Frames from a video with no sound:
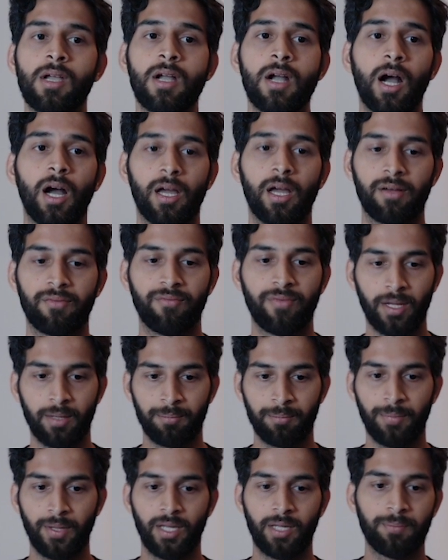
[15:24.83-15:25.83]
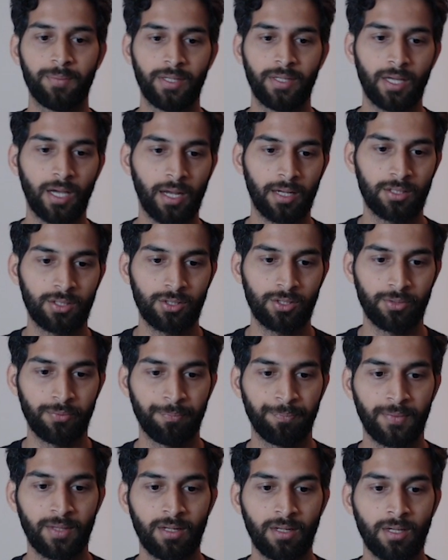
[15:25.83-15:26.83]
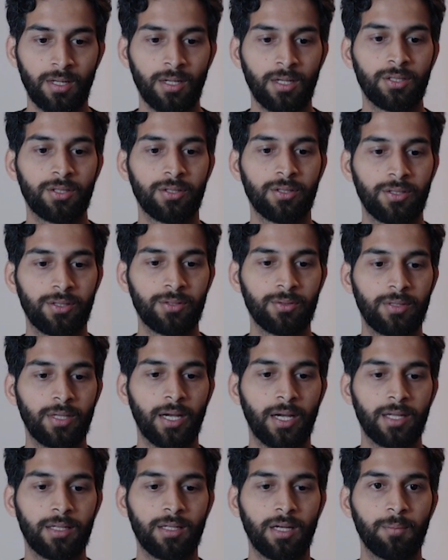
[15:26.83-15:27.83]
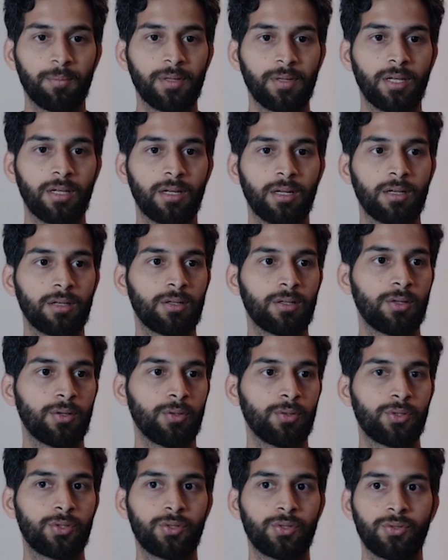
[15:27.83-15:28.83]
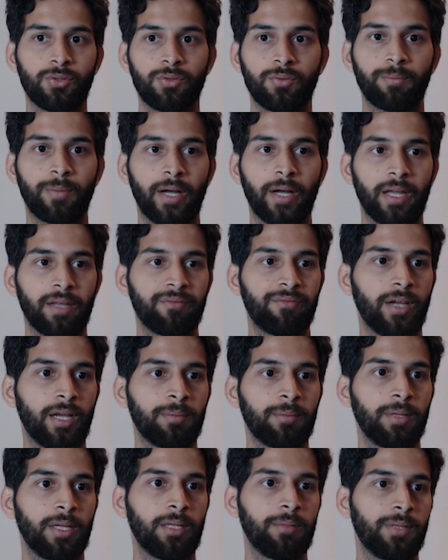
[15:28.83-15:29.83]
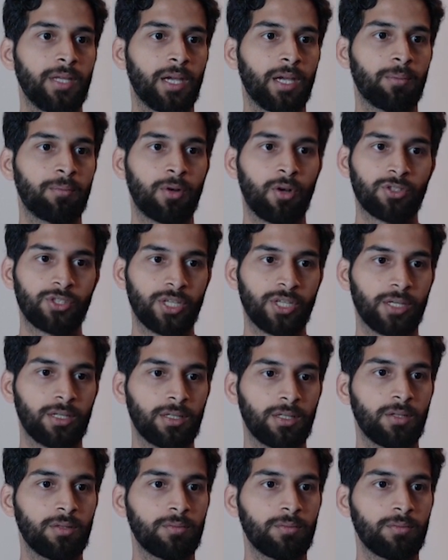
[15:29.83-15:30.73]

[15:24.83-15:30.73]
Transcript: our web A P I too. To do that, I'm gonna go to my web A P I project. Now